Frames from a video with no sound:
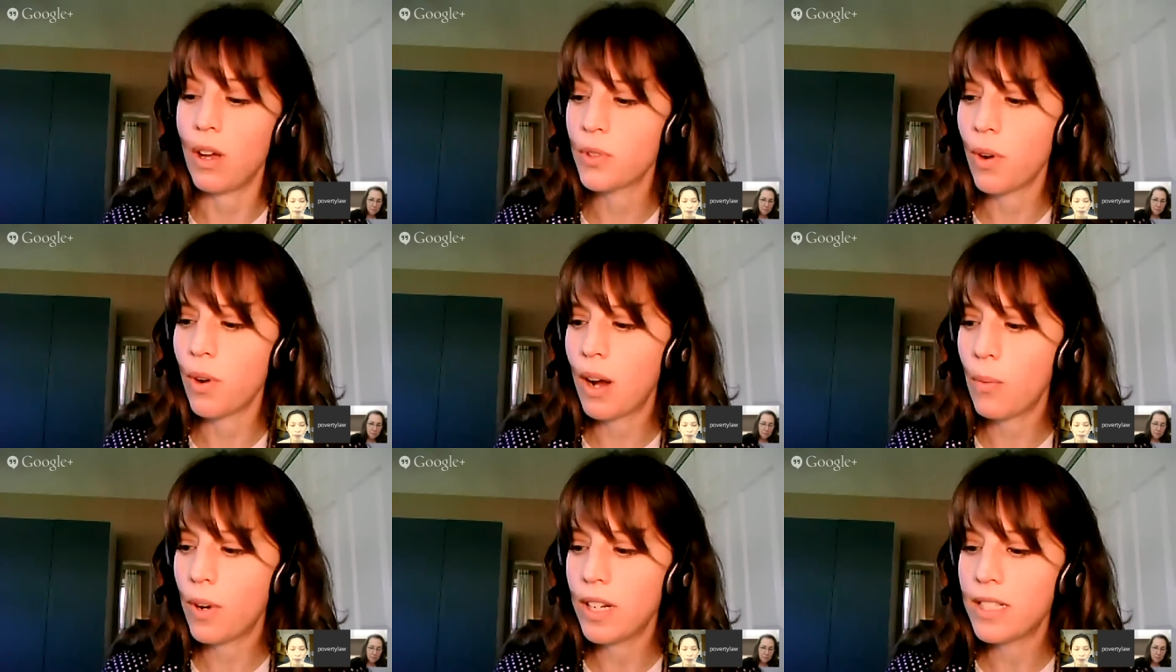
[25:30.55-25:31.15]
So I
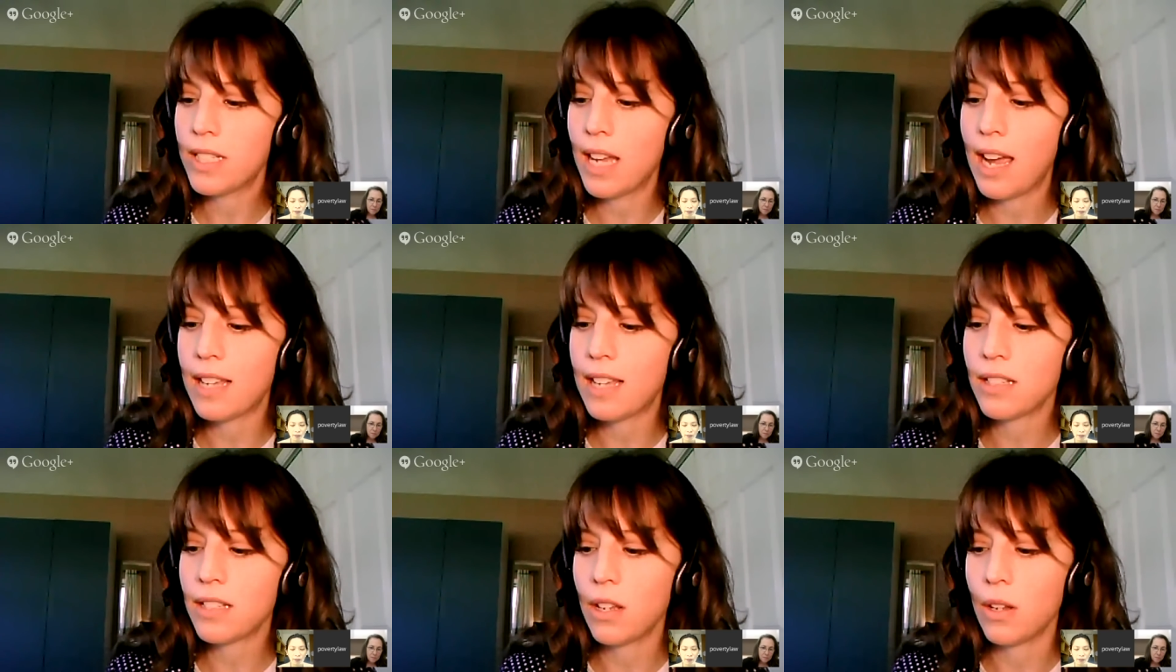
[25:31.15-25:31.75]
wanted to
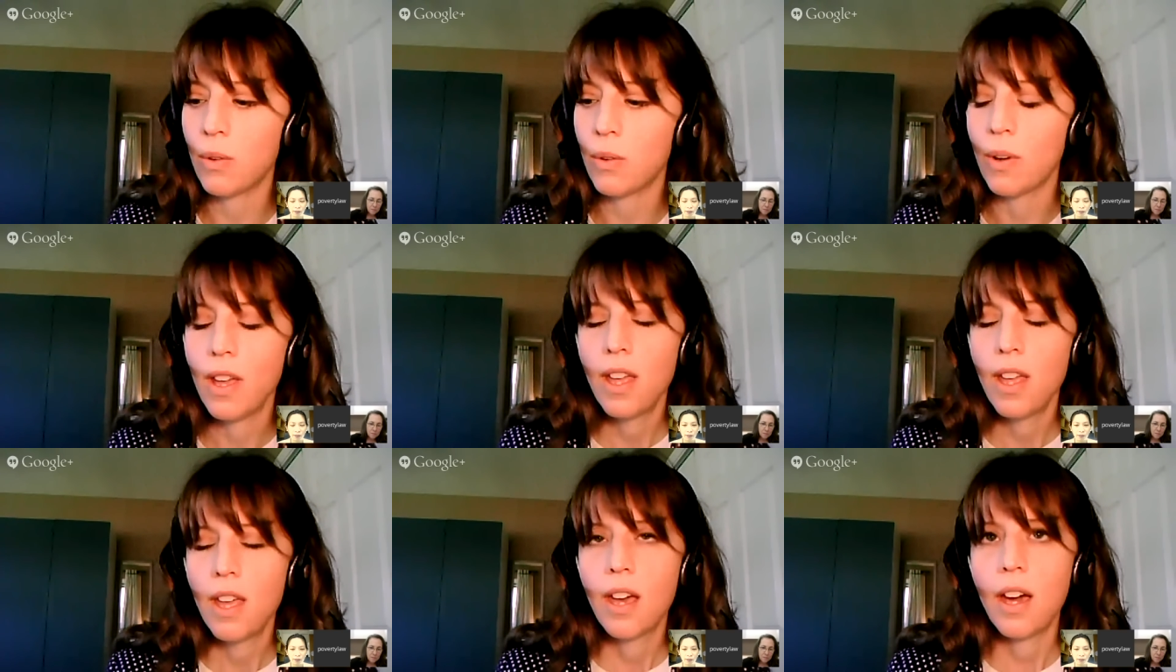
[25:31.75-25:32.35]
ask you
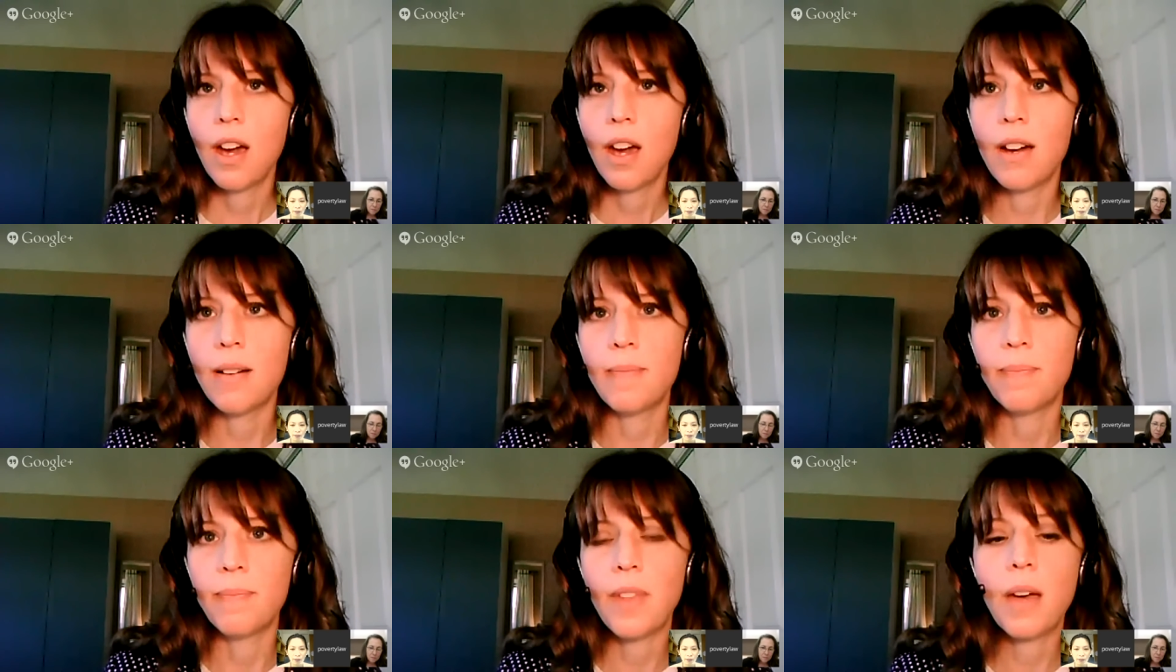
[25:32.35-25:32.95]

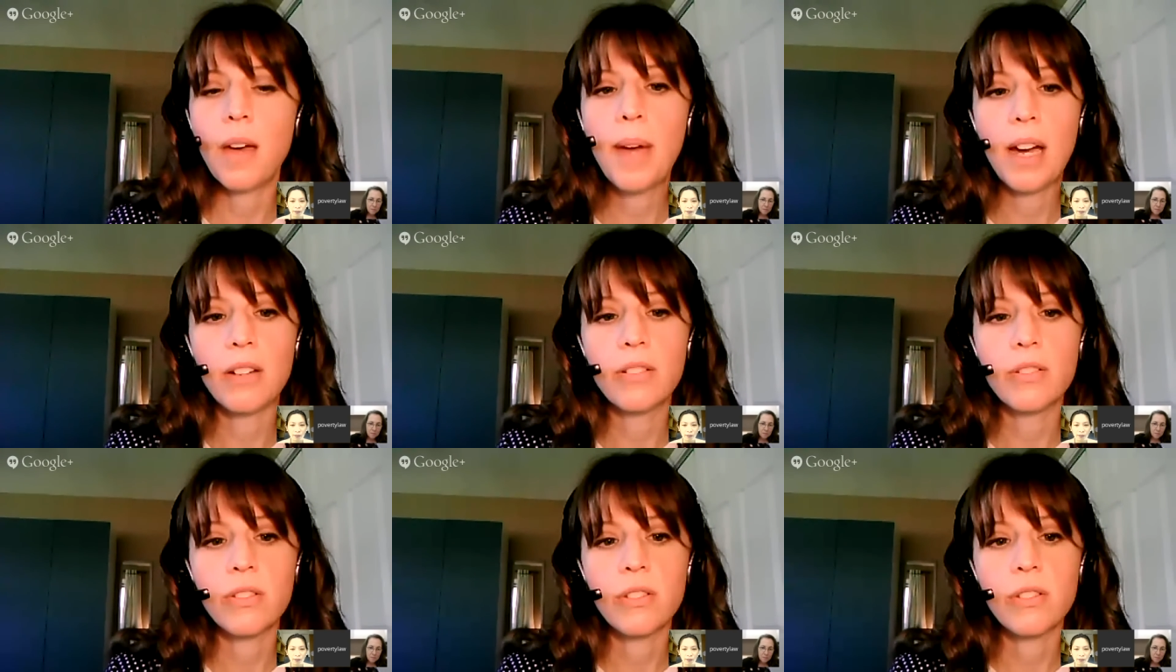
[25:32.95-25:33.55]

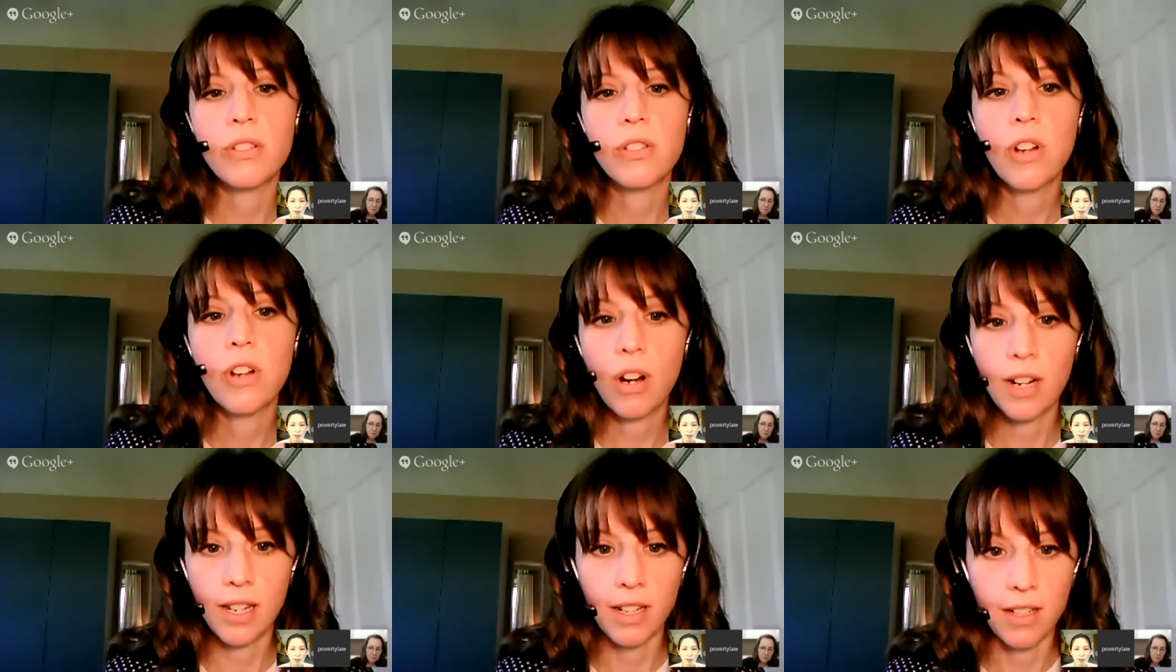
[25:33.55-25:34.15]
about
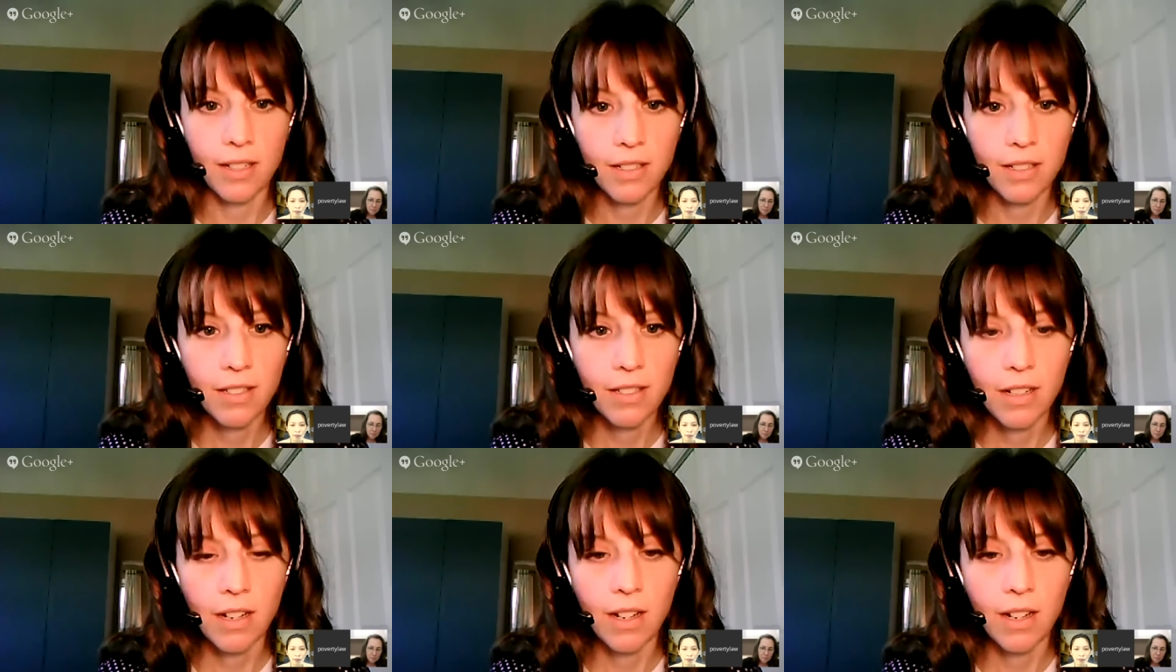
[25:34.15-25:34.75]
starting
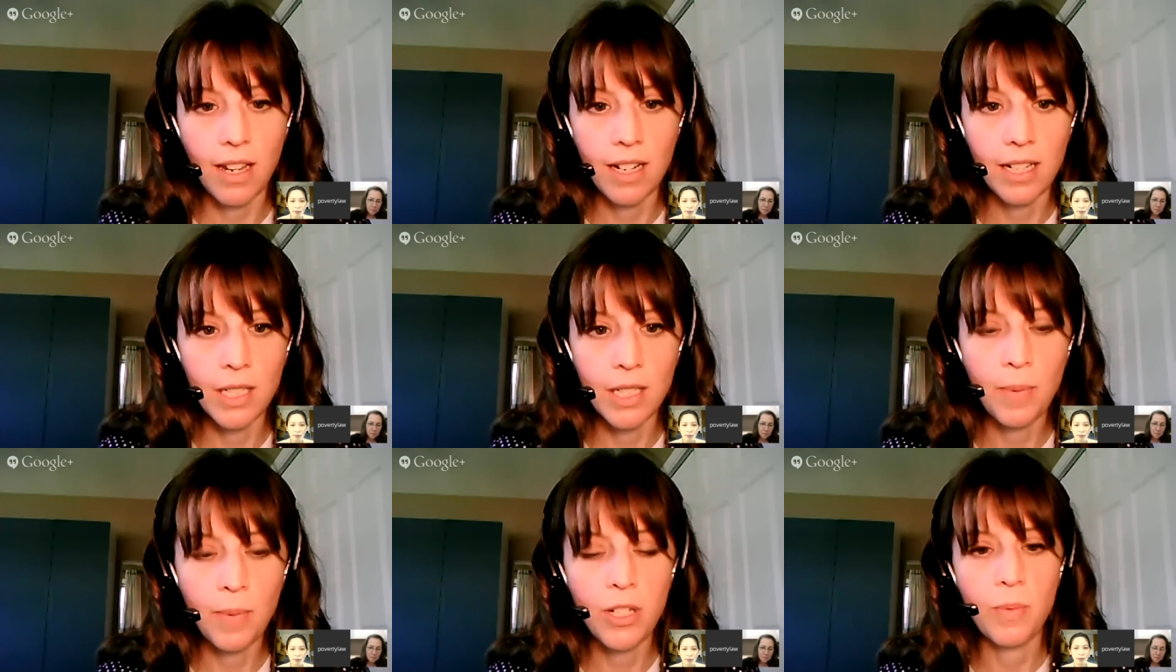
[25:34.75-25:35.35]
an
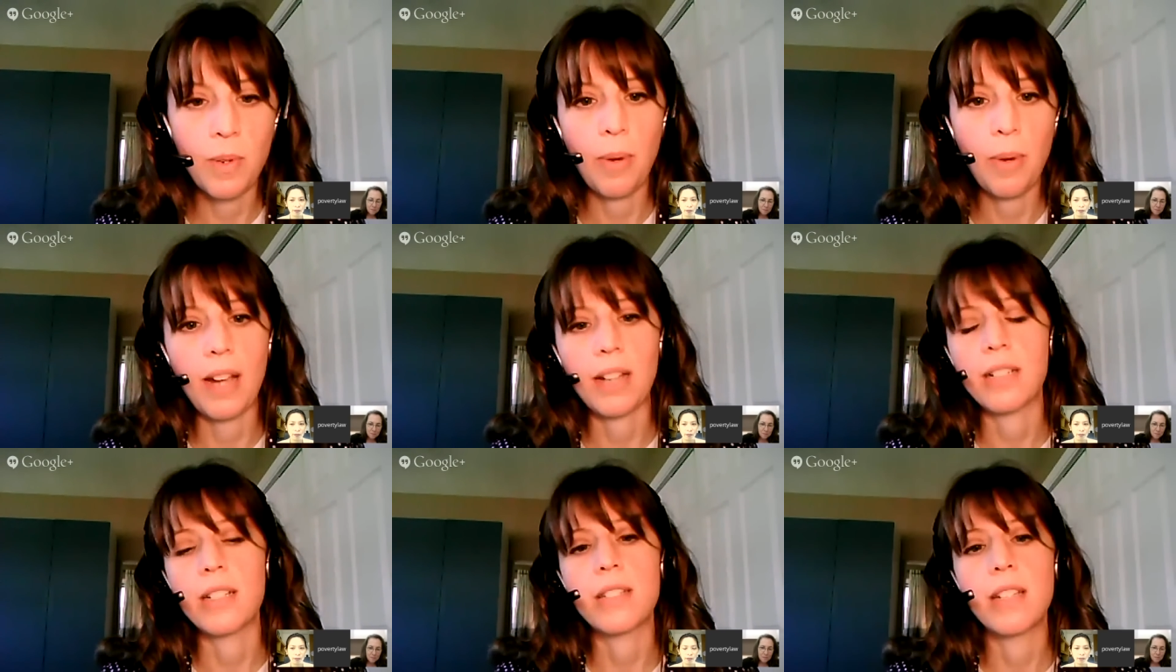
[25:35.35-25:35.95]
expungement
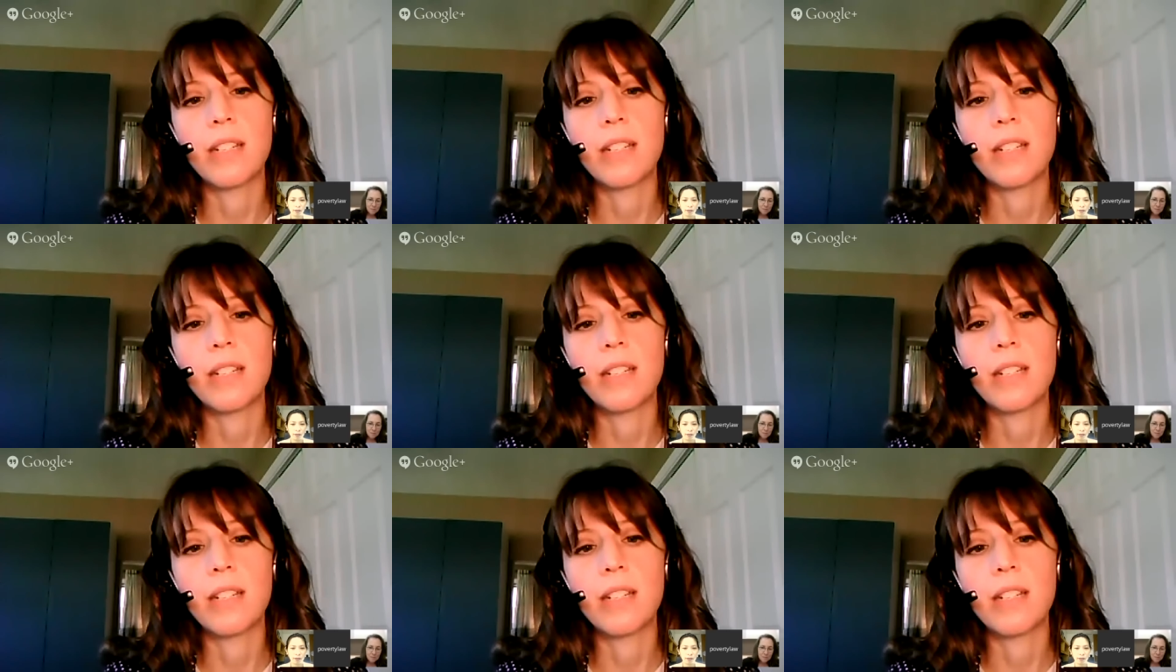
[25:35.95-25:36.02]
practice.